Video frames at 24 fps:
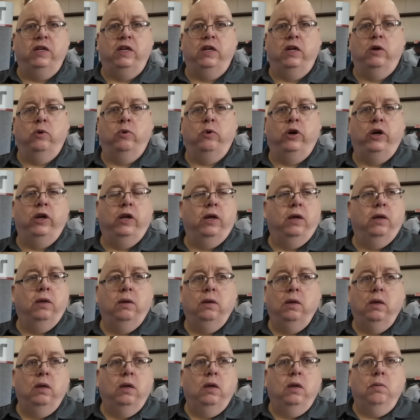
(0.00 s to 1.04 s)
We're in
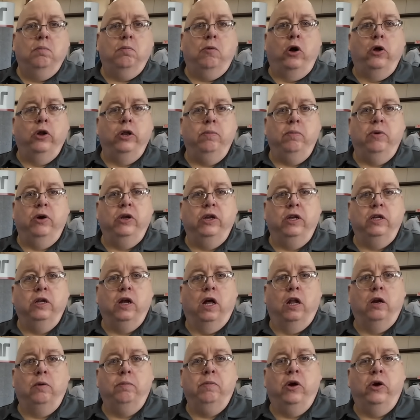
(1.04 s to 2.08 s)
a
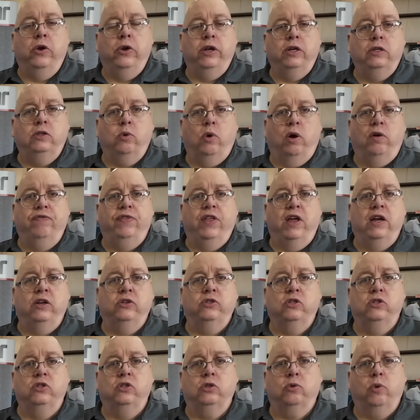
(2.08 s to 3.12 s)
multi-million-dollar building,
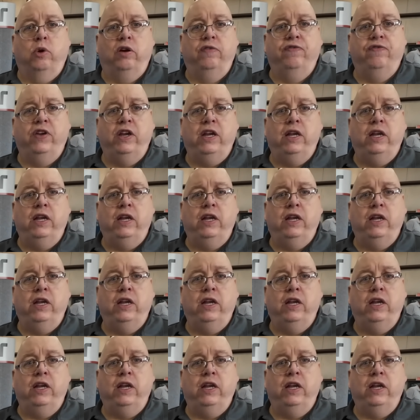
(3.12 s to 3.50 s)
12,000 square feet,